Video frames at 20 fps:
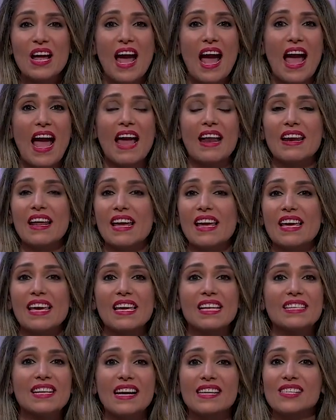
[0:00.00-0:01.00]
and he
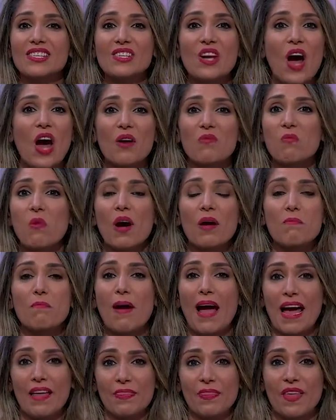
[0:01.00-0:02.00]
does not want
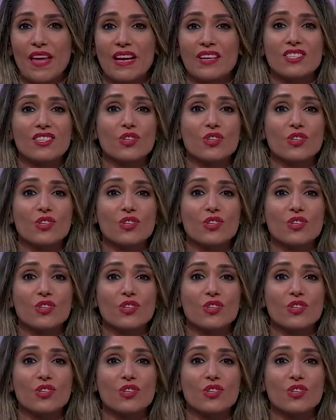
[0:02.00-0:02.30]
bad things.